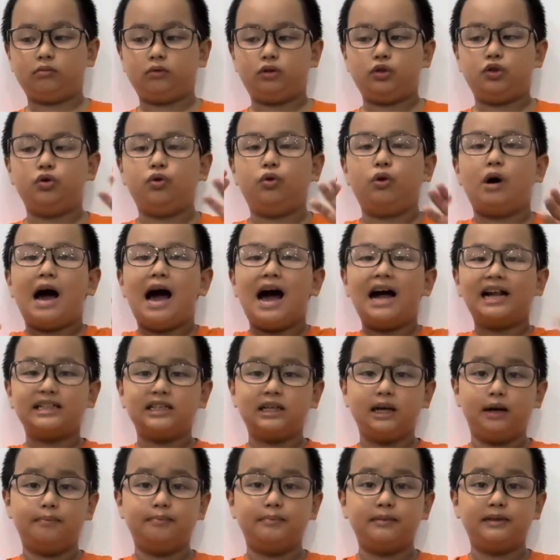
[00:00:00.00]
two
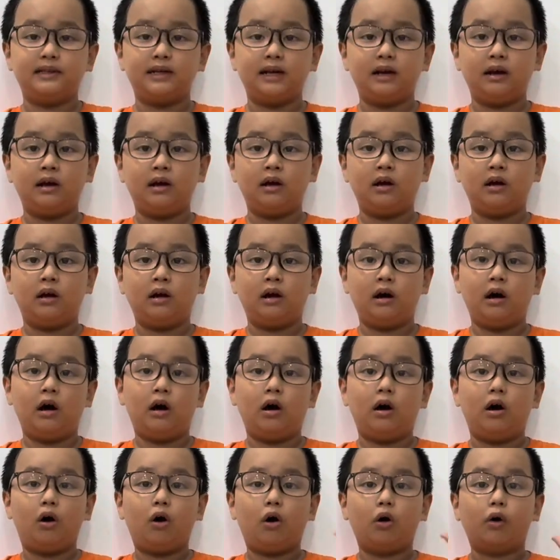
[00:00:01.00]
atoms
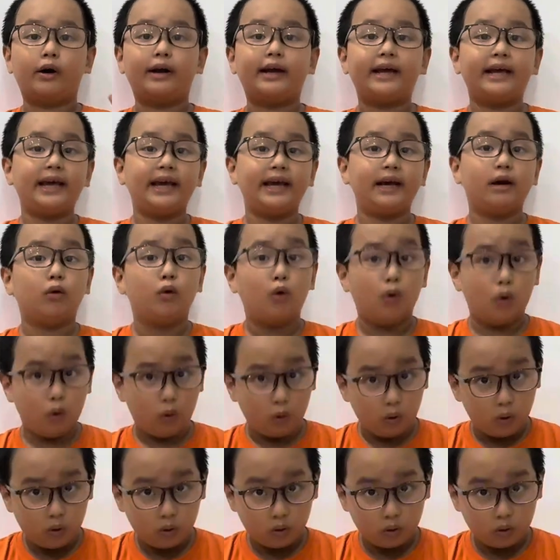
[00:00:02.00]
are equal.